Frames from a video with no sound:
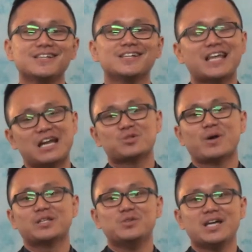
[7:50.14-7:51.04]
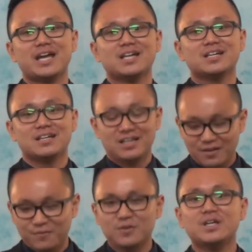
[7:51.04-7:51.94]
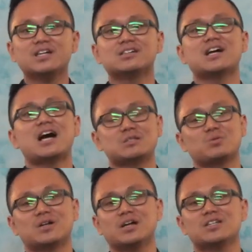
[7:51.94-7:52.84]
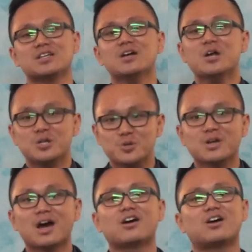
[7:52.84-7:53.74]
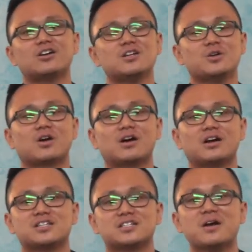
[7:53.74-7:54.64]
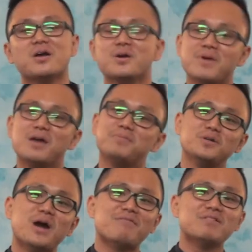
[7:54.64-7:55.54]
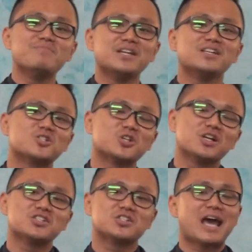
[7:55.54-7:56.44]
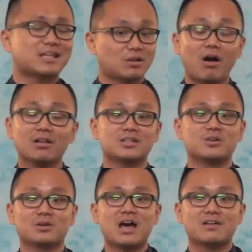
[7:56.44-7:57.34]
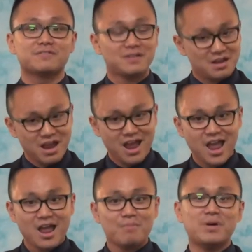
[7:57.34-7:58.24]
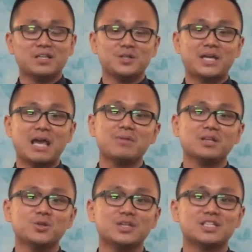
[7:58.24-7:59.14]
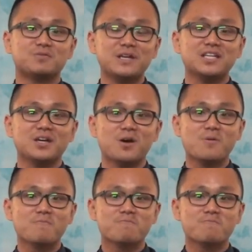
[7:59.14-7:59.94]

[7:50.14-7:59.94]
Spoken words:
That is why today, if you hear God's words, do not harden your hearts. Maybe you haven't been in church at all in your life, but you came into this video.